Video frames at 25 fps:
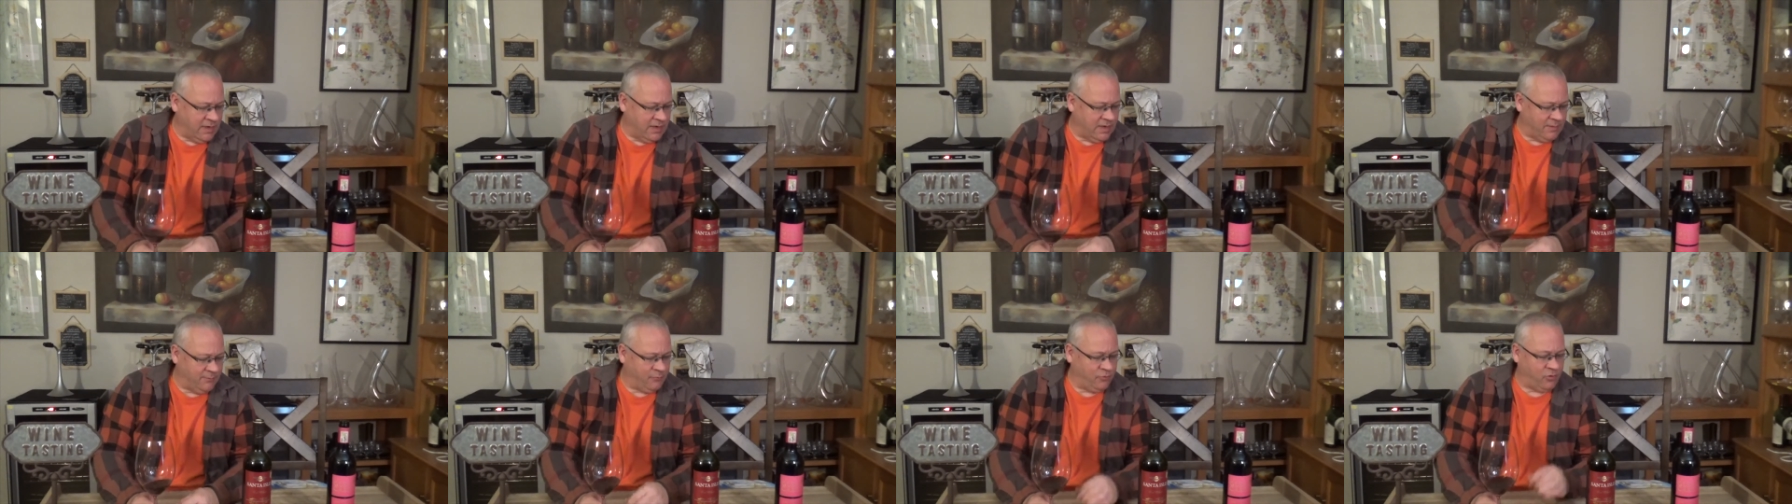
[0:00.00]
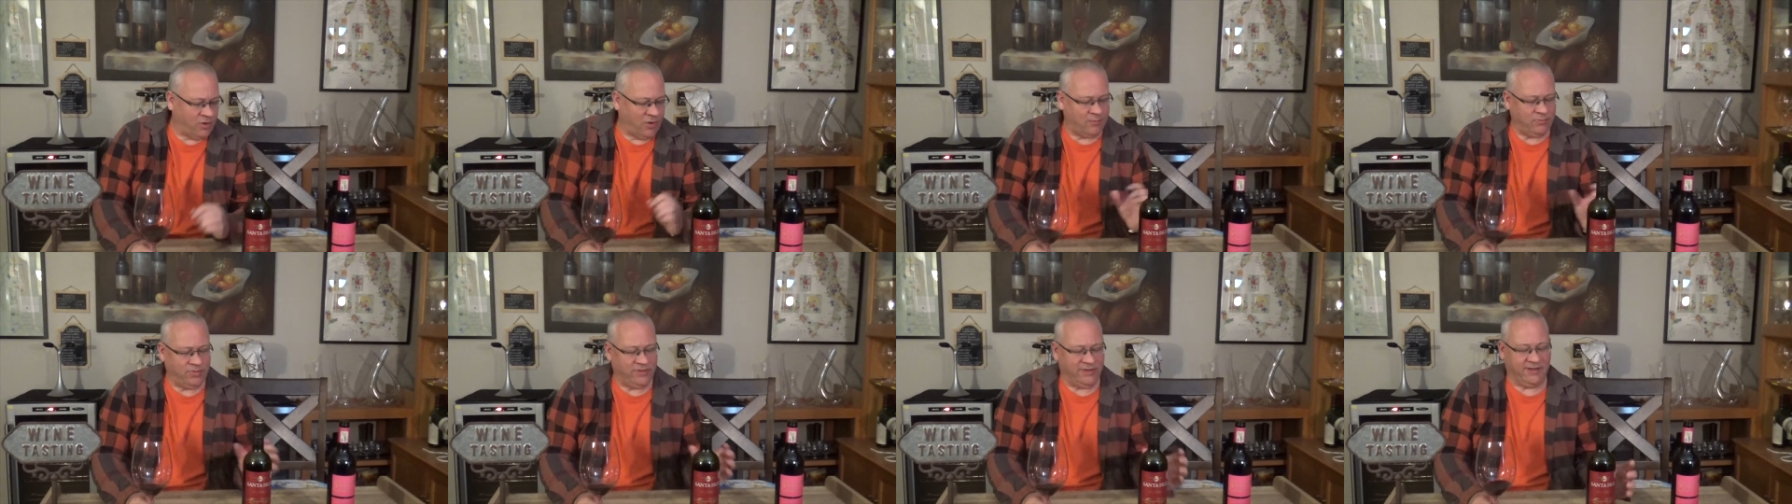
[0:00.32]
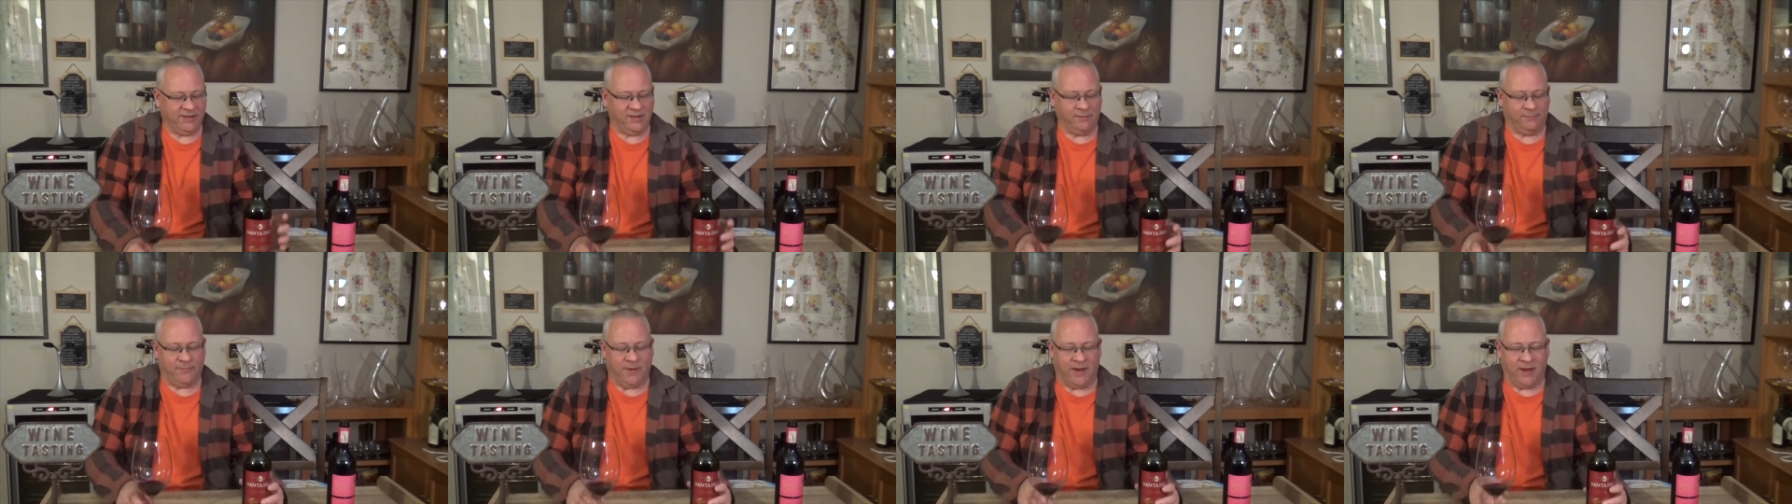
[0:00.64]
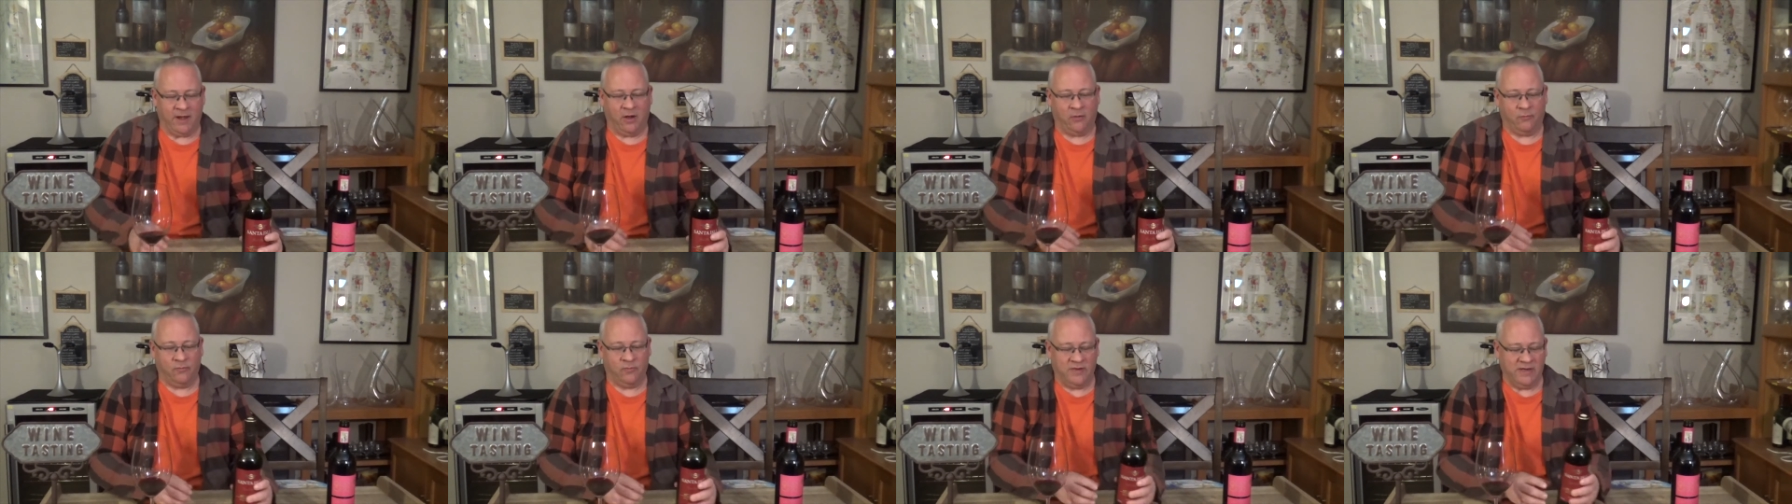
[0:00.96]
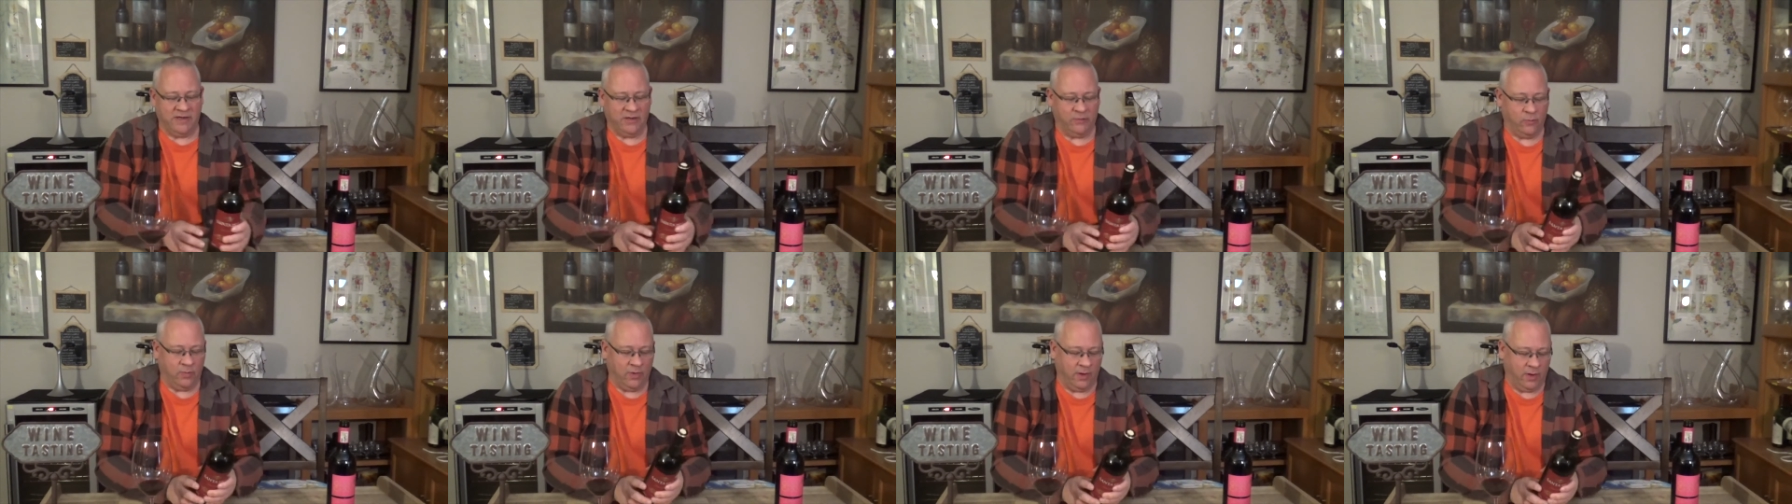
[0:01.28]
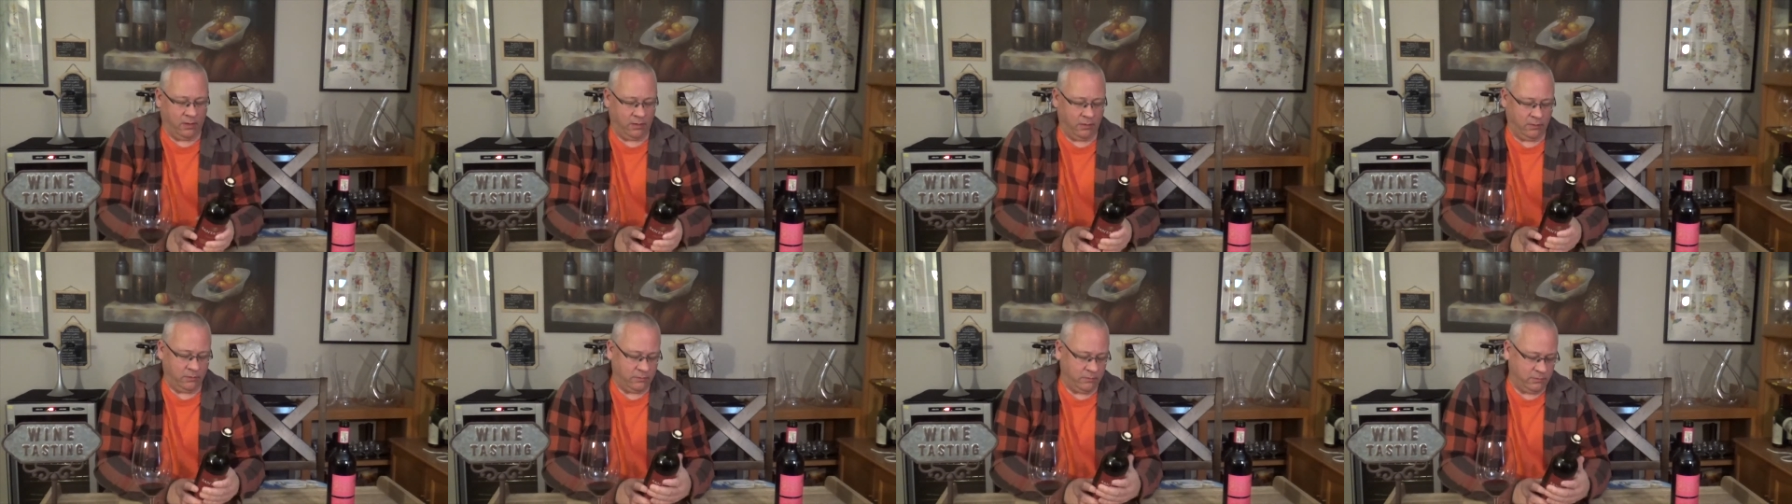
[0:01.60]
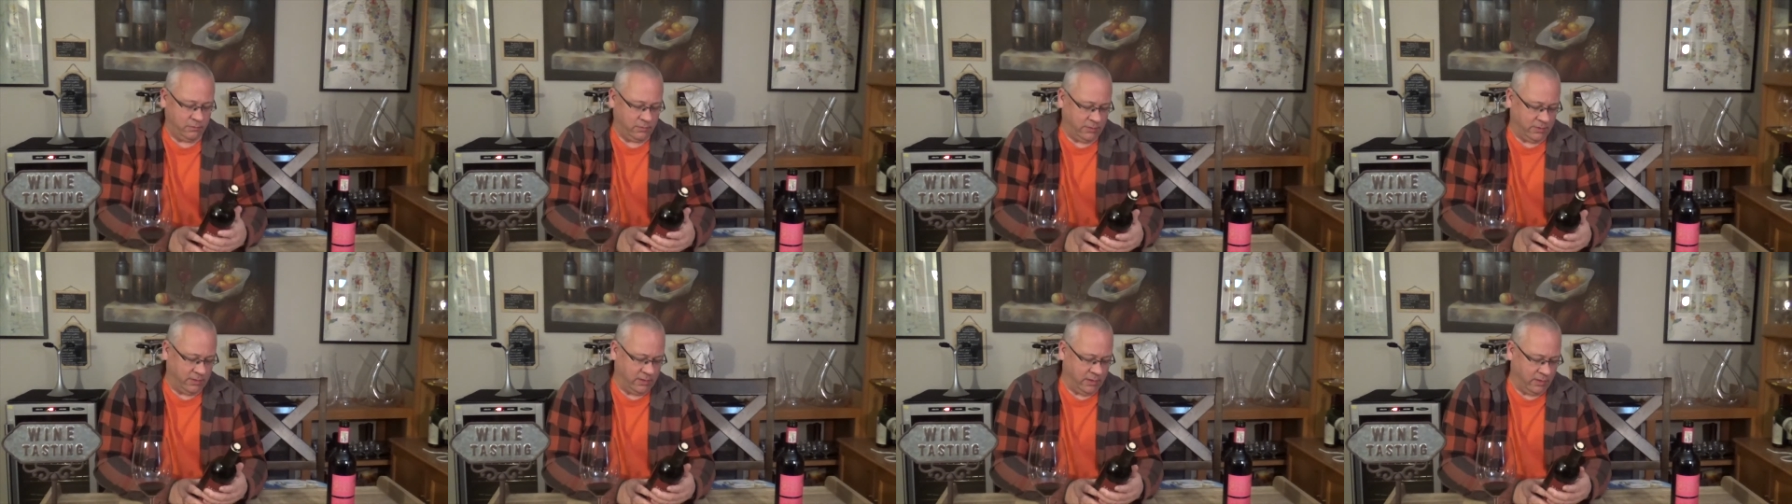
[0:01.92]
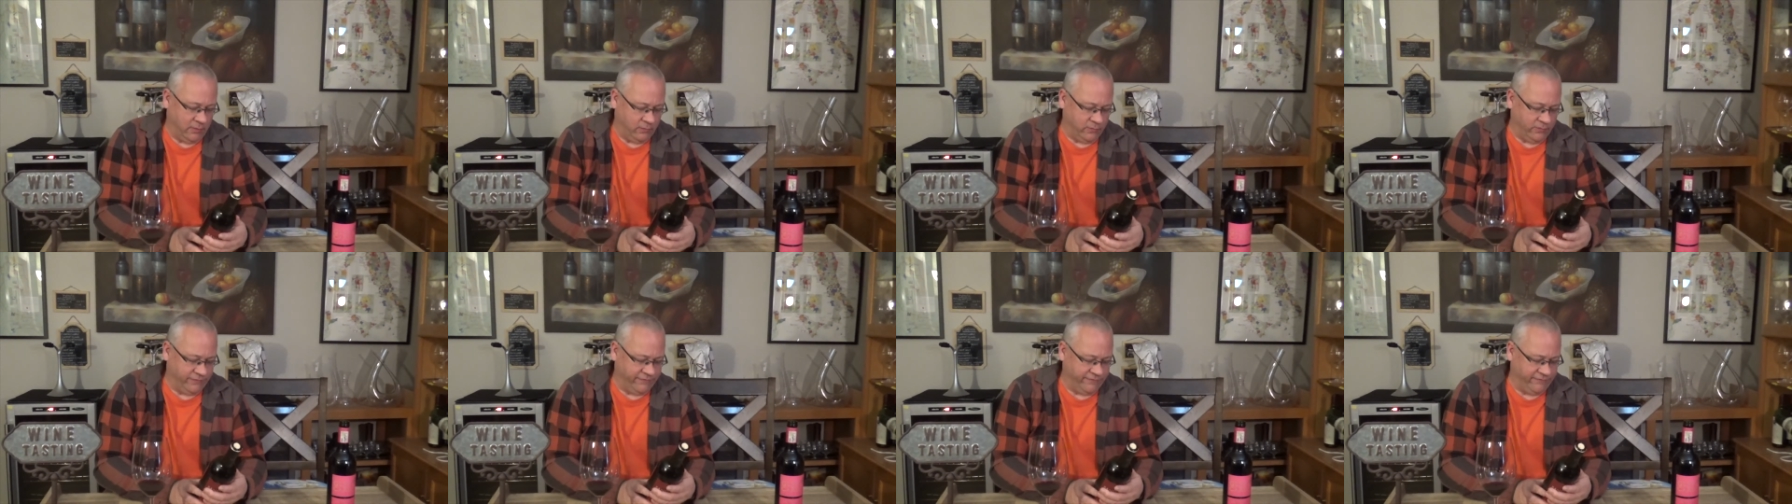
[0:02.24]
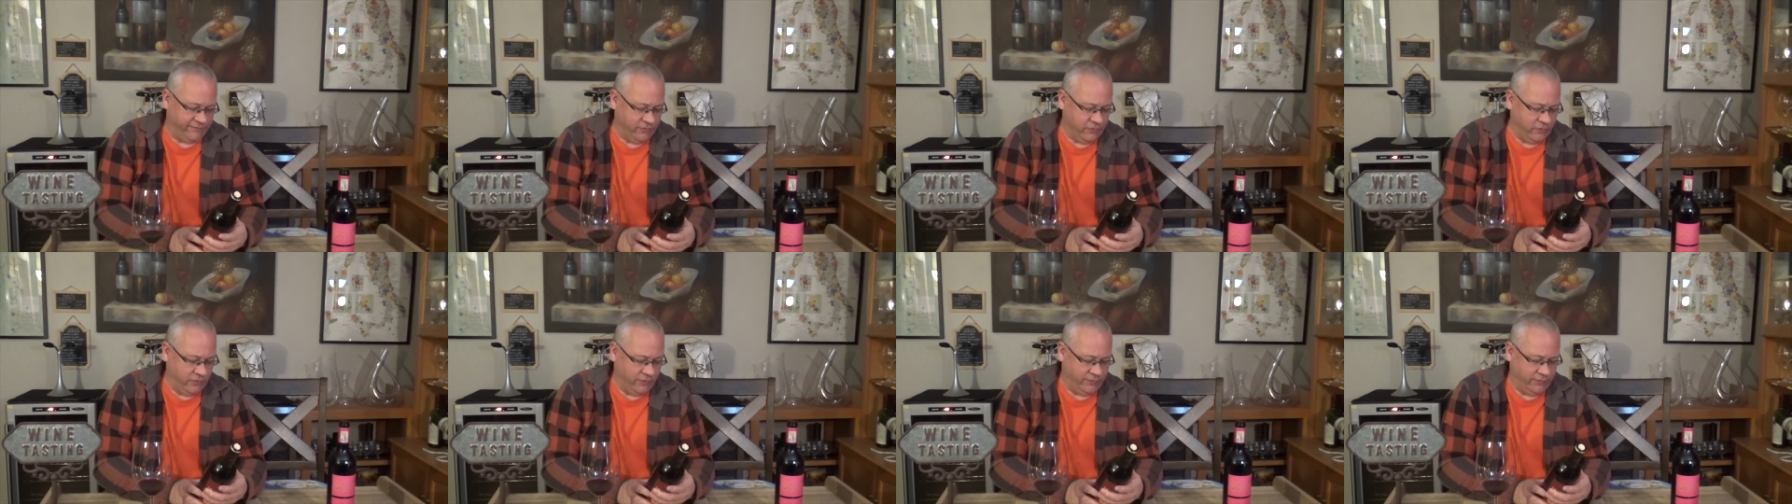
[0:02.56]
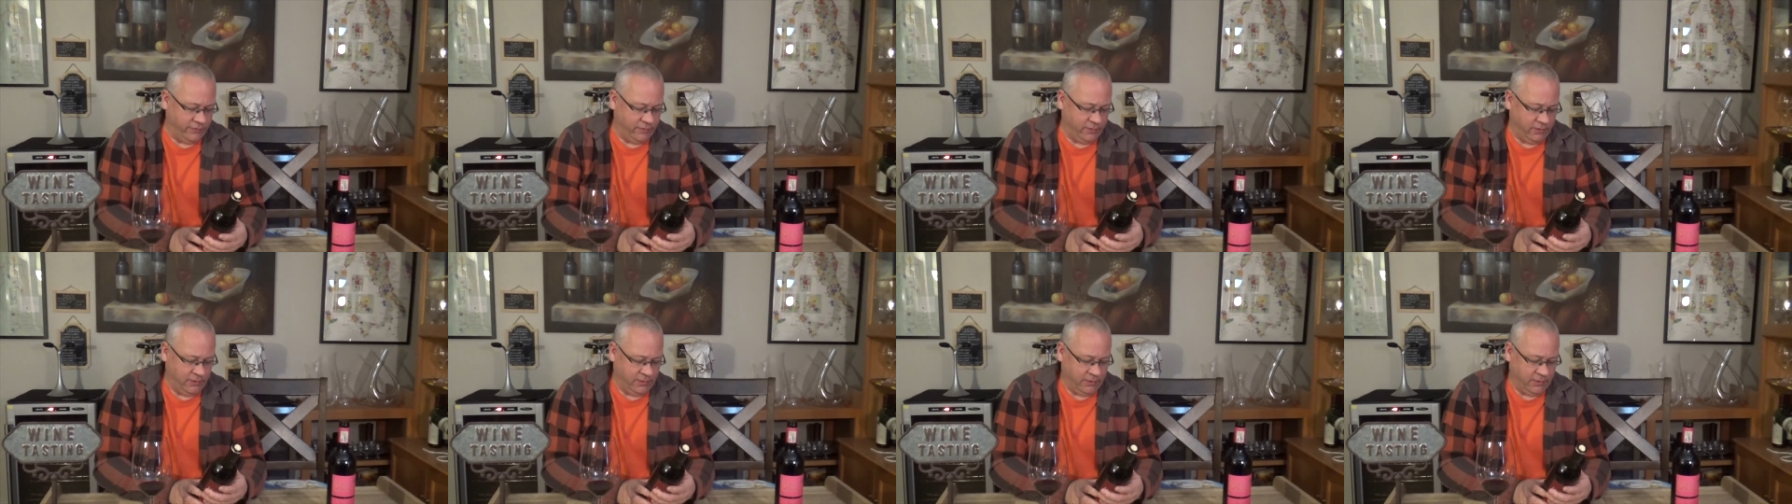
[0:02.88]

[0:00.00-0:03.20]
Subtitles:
Probably going to pair really well with food.